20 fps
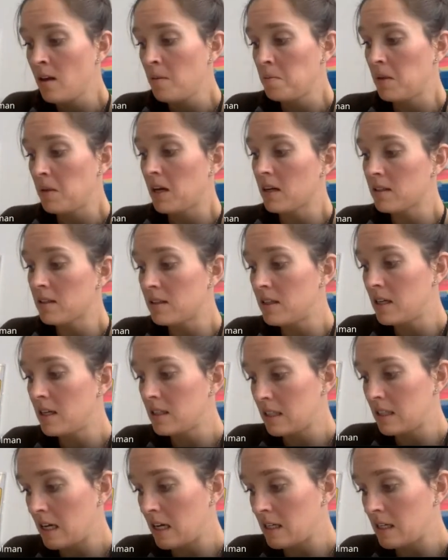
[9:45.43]
because
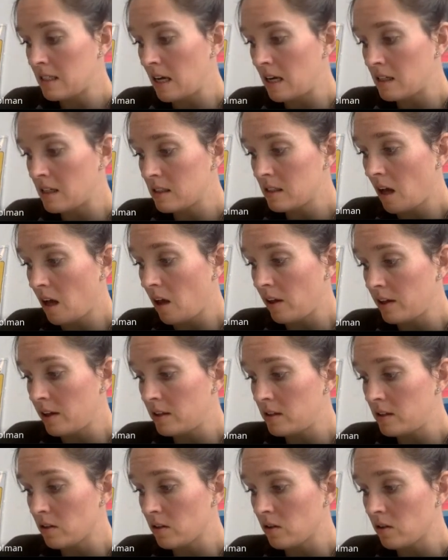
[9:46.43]
this is a solid
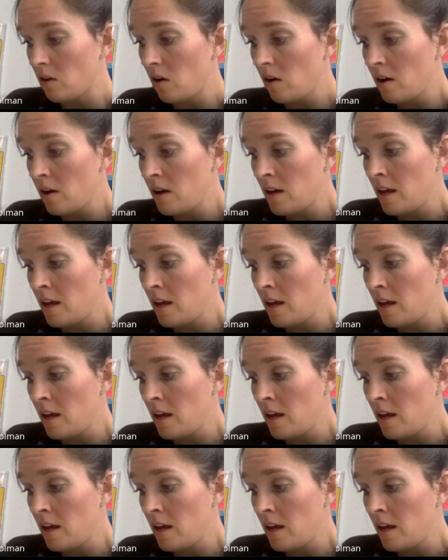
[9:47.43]
circle.